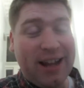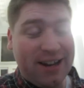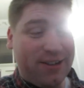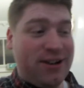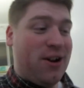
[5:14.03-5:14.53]

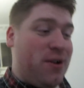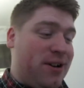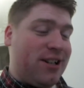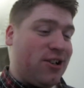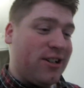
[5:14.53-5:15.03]
that no
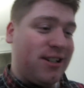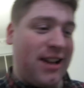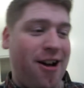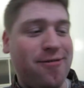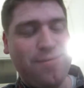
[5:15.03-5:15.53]
decisions
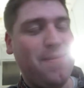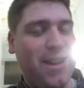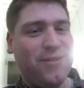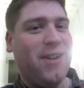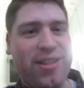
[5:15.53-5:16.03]
have to be
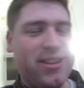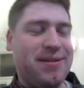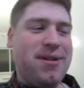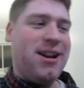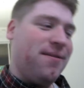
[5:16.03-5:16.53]
made right this
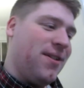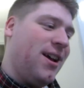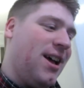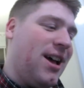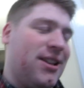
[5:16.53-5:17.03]
minute.
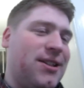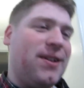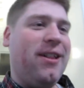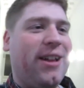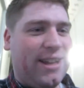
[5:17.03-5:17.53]

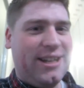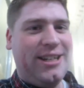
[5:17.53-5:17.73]
So uh,